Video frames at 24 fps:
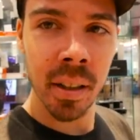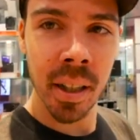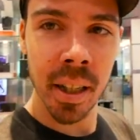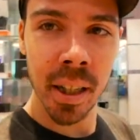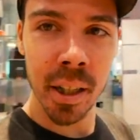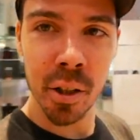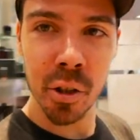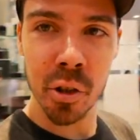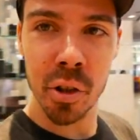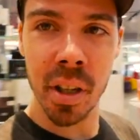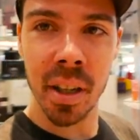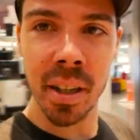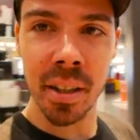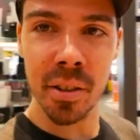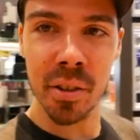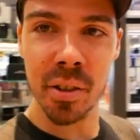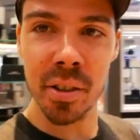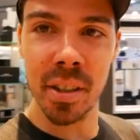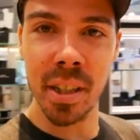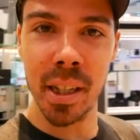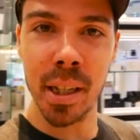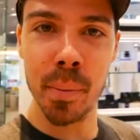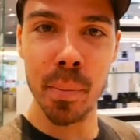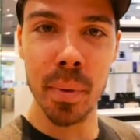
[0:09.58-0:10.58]
How's that
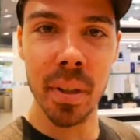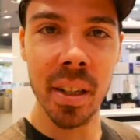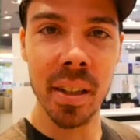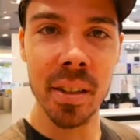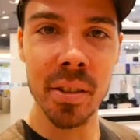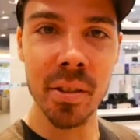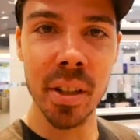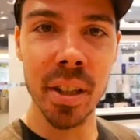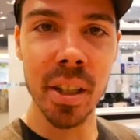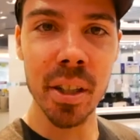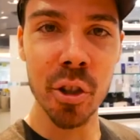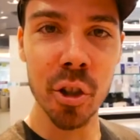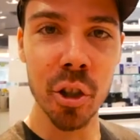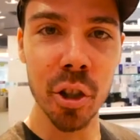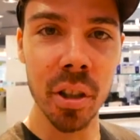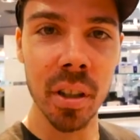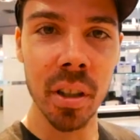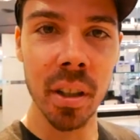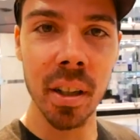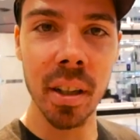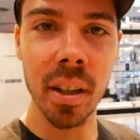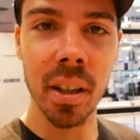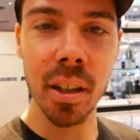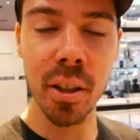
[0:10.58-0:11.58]
stabilization?
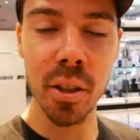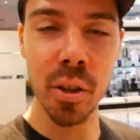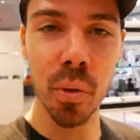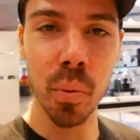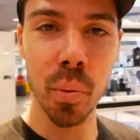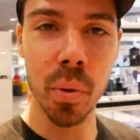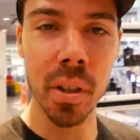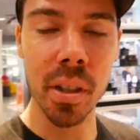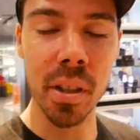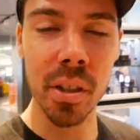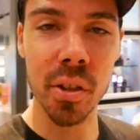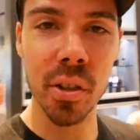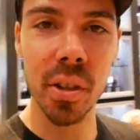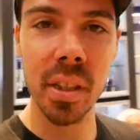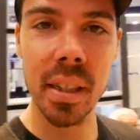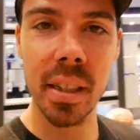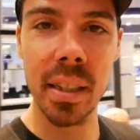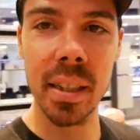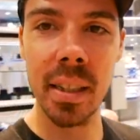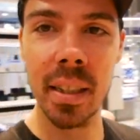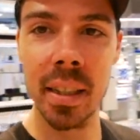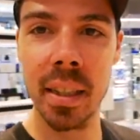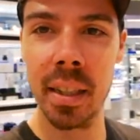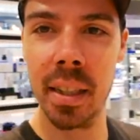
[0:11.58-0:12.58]
I just want to
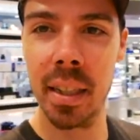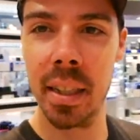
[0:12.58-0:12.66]
see.